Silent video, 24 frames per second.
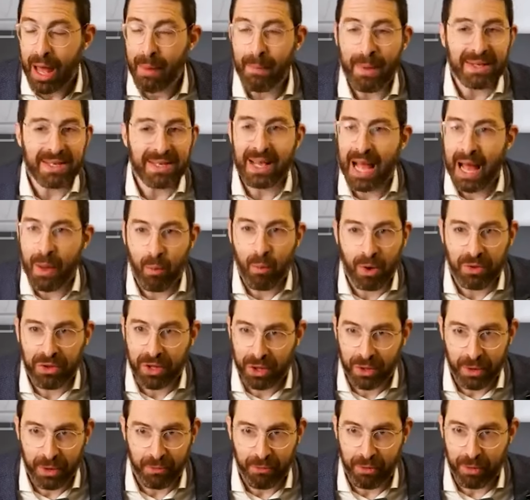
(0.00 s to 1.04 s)
I'm not saying I'm one
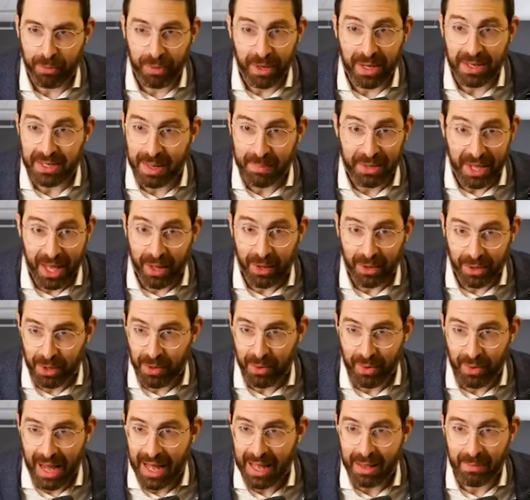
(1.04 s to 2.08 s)
to learn from because I'm telling
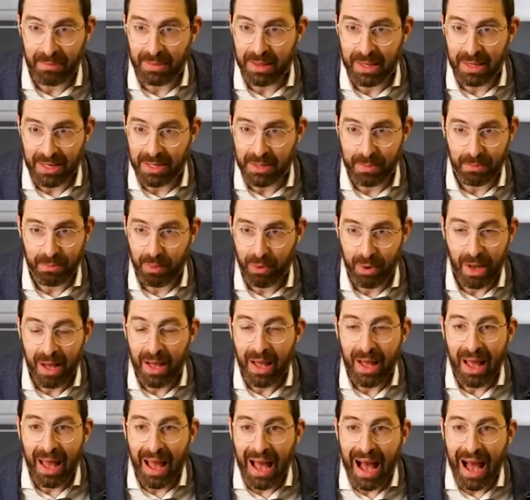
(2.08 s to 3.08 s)
you, I'm less important.